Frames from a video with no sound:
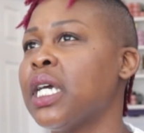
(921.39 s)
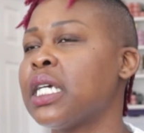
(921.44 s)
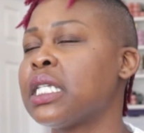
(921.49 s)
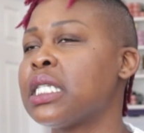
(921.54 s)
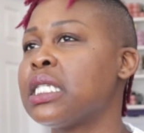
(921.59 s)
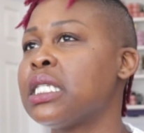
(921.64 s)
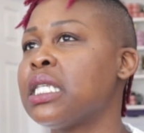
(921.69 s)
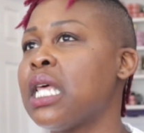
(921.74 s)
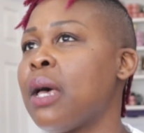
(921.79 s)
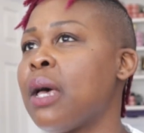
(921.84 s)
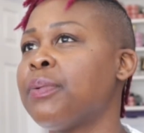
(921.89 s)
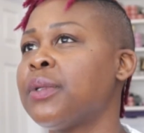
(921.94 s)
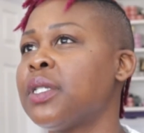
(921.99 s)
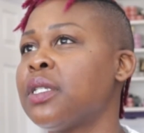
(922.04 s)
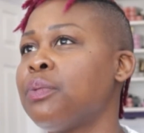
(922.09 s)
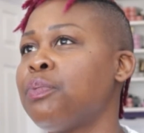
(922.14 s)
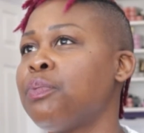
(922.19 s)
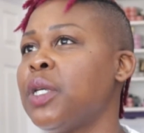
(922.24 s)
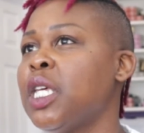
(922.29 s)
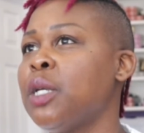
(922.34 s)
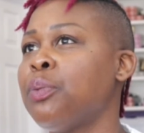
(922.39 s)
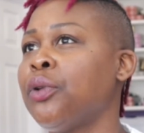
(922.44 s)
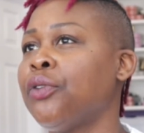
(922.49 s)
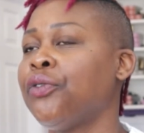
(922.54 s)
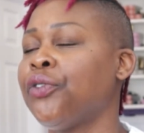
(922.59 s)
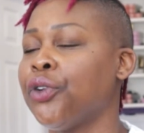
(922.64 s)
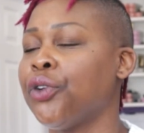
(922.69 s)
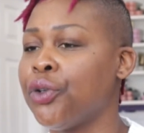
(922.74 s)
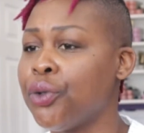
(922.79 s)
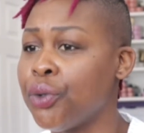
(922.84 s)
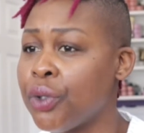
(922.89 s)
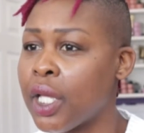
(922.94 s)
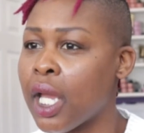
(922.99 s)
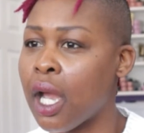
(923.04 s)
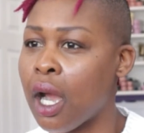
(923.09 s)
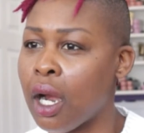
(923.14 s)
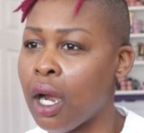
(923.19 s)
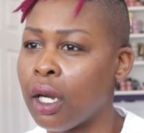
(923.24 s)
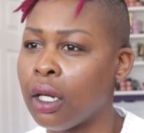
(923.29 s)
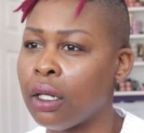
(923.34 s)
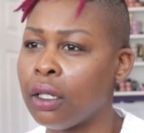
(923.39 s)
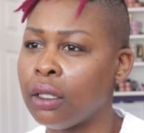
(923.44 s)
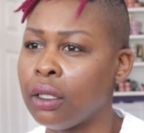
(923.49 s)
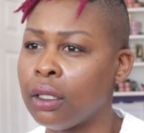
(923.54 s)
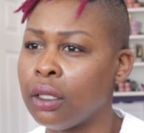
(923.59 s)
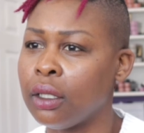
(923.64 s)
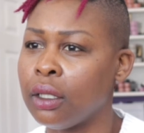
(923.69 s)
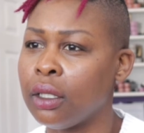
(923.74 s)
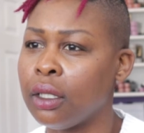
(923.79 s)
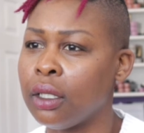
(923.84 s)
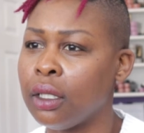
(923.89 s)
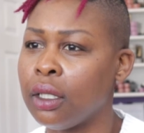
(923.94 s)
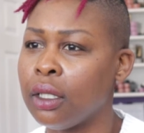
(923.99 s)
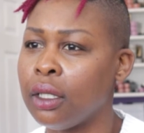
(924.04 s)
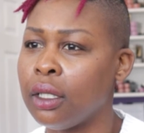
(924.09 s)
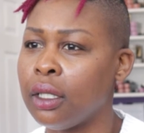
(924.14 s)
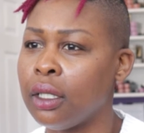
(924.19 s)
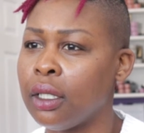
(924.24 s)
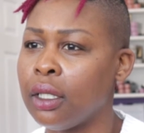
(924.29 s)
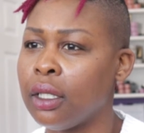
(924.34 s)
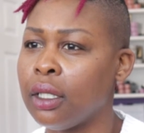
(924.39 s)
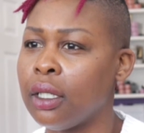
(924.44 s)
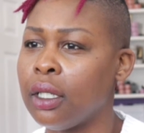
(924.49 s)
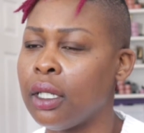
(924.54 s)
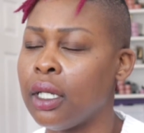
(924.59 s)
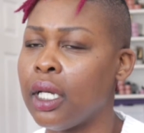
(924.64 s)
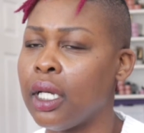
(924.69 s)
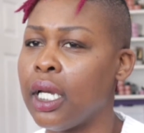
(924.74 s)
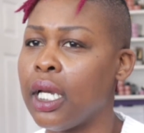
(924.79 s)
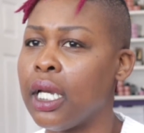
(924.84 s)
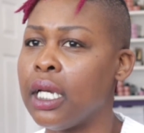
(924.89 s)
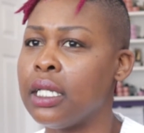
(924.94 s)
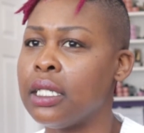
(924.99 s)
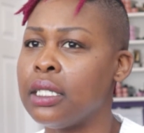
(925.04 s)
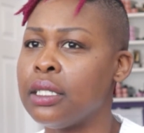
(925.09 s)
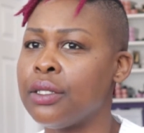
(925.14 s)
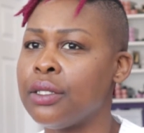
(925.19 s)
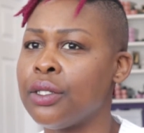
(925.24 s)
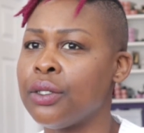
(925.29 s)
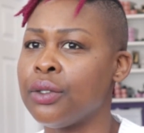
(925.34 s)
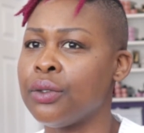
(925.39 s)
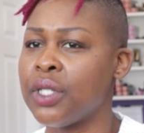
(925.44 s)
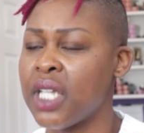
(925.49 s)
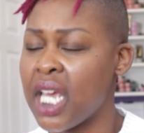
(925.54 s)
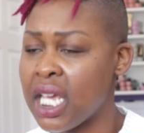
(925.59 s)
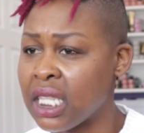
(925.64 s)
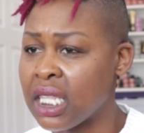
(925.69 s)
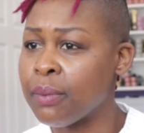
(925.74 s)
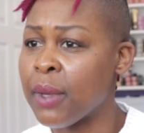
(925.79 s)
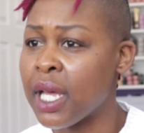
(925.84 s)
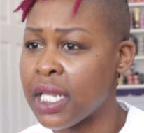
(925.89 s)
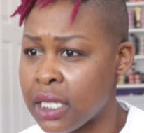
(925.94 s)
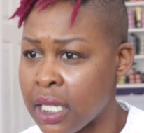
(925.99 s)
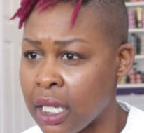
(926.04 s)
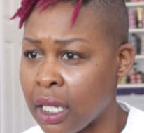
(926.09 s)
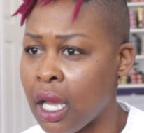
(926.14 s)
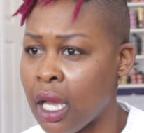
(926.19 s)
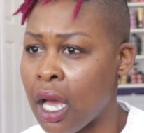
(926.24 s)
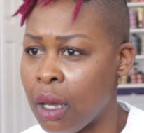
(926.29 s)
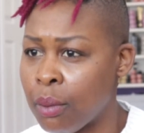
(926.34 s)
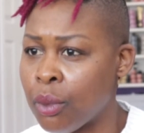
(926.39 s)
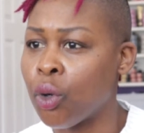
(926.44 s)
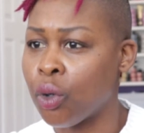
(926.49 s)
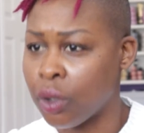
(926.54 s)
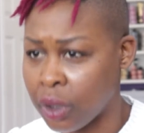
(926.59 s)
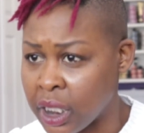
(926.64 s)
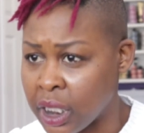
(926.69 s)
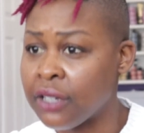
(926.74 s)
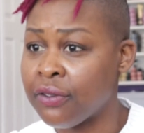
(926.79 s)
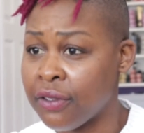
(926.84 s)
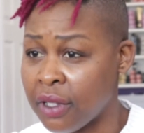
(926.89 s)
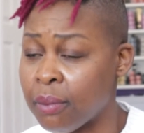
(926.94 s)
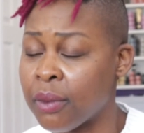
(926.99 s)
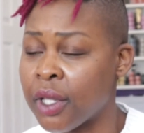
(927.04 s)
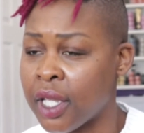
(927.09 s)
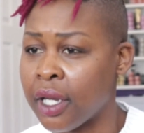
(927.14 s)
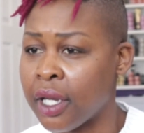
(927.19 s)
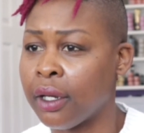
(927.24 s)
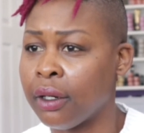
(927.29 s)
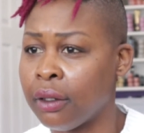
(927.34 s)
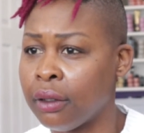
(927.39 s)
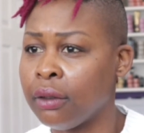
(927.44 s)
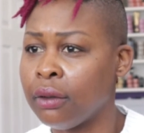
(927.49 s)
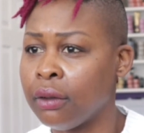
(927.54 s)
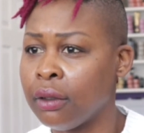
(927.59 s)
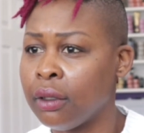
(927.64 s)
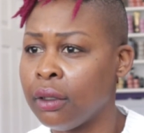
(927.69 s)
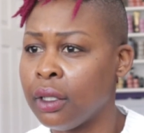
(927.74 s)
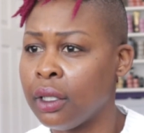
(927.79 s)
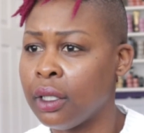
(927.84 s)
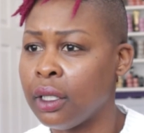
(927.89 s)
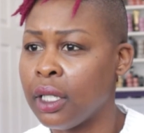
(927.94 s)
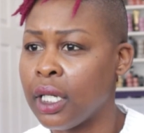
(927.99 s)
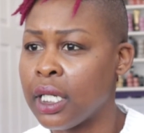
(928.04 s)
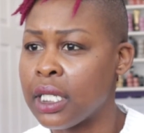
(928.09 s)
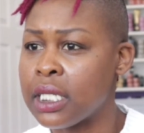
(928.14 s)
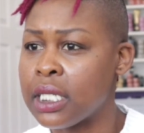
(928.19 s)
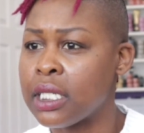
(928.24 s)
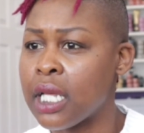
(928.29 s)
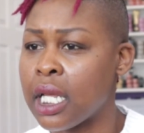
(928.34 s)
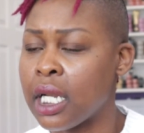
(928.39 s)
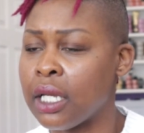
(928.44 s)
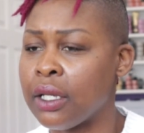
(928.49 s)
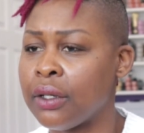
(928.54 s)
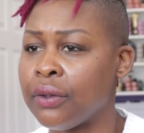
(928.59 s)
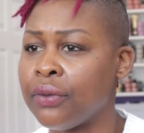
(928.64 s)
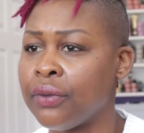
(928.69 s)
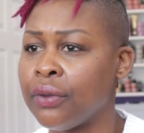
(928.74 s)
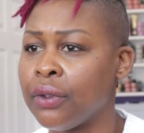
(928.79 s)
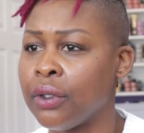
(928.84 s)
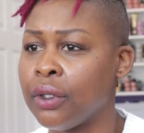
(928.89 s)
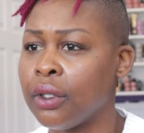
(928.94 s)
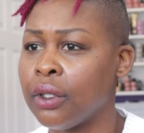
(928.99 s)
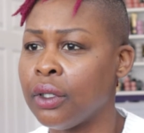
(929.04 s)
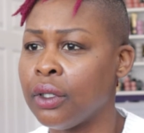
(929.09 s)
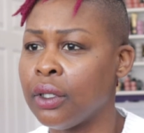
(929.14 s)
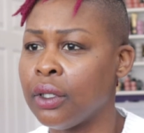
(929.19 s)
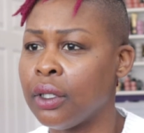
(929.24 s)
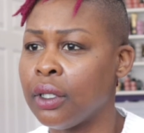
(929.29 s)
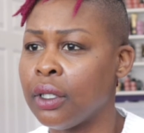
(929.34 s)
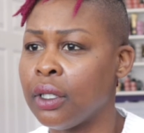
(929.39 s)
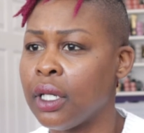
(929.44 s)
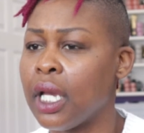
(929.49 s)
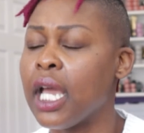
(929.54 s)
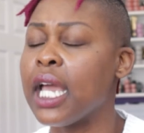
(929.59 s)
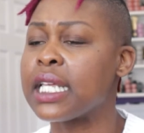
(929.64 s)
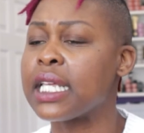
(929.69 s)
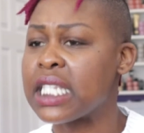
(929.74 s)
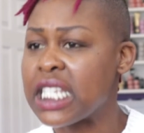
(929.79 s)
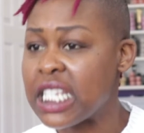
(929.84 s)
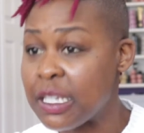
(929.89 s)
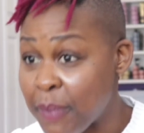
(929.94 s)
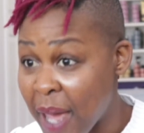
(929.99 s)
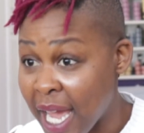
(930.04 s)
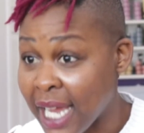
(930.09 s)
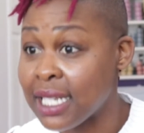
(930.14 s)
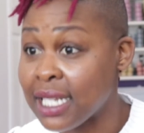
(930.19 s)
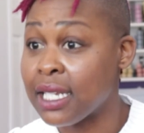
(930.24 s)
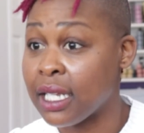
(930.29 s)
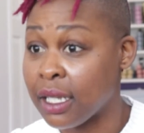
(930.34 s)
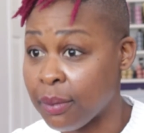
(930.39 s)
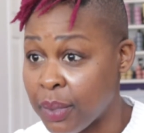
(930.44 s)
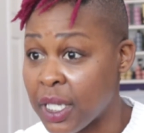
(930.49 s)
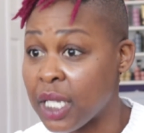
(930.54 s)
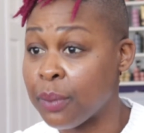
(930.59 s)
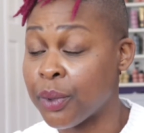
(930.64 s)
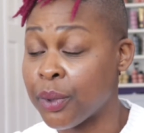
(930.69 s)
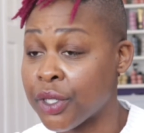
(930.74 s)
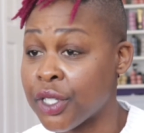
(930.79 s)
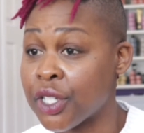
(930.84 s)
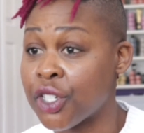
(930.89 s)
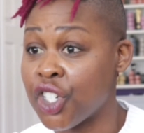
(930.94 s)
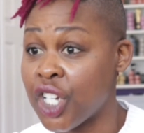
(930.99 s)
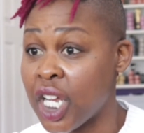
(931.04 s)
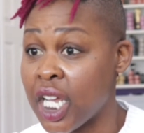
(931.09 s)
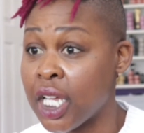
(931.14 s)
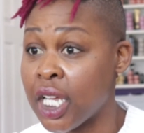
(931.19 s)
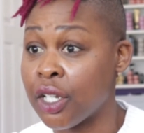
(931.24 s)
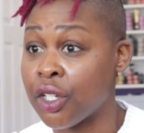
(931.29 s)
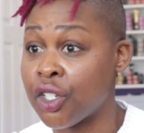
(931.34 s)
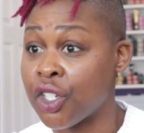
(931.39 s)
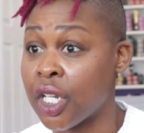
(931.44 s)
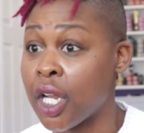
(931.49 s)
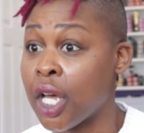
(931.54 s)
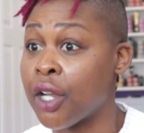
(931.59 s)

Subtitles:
accept people for who they are and to take them as they come or leave them there, instead of expecting people to change and